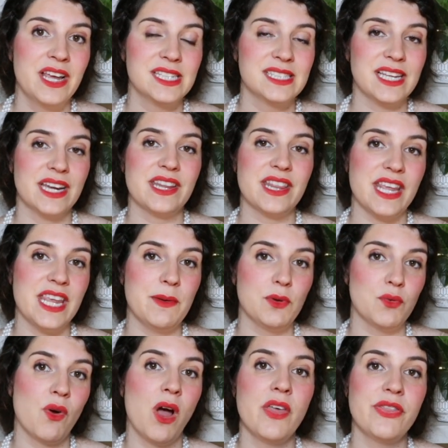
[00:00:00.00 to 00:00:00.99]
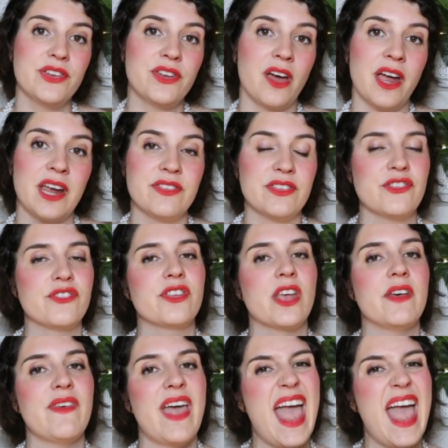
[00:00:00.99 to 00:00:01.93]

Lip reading: said that he would rather die than serve